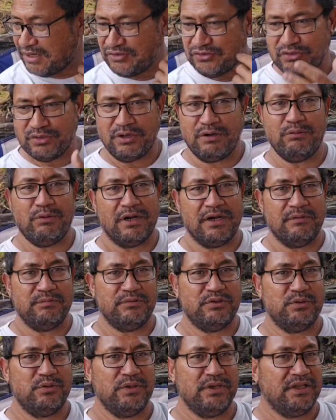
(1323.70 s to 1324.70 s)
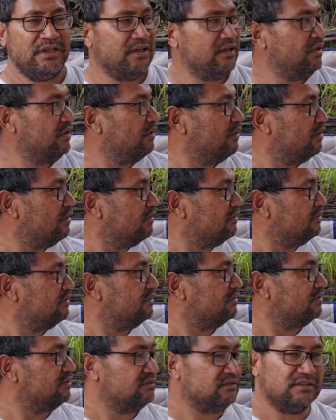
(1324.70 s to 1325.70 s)
what I'm doing here
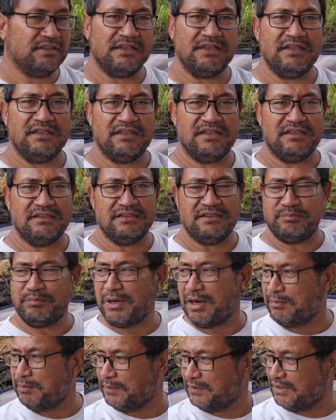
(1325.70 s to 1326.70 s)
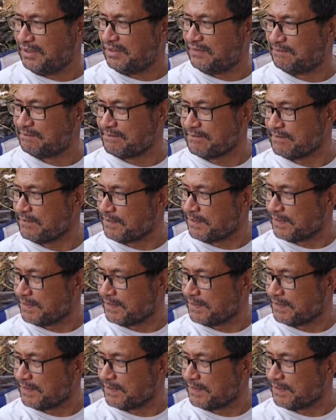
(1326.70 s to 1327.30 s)
on the property,